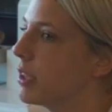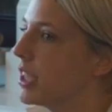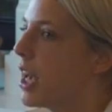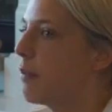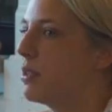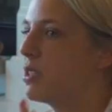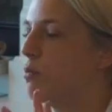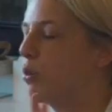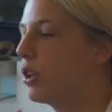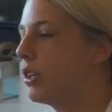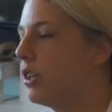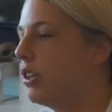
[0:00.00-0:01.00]
with them is
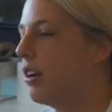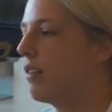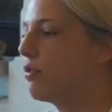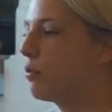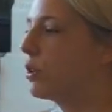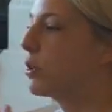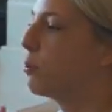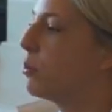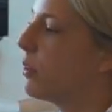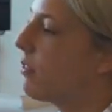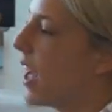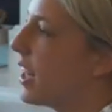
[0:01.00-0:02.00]
more, you have to work
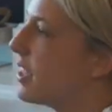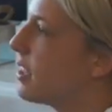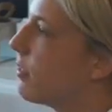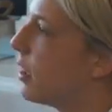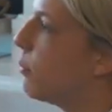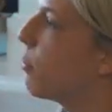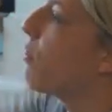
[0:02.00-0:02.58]
preventatively